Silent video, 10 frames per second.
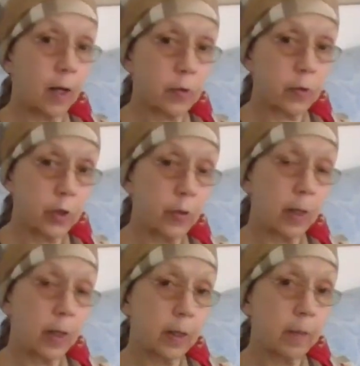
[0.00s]
us do
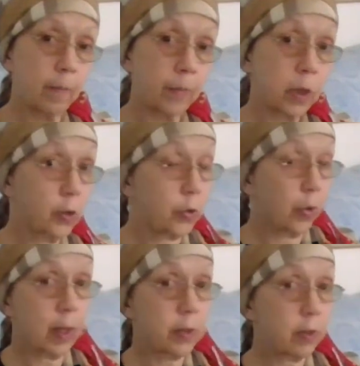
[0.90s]
it.
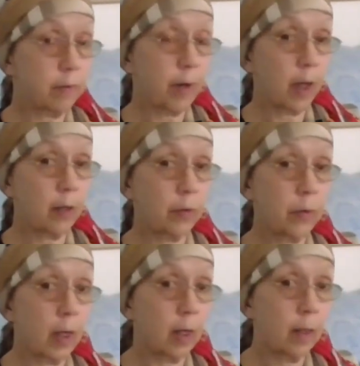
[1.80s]
So that's the final
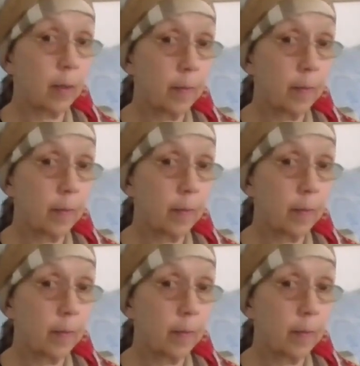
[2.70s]
thing.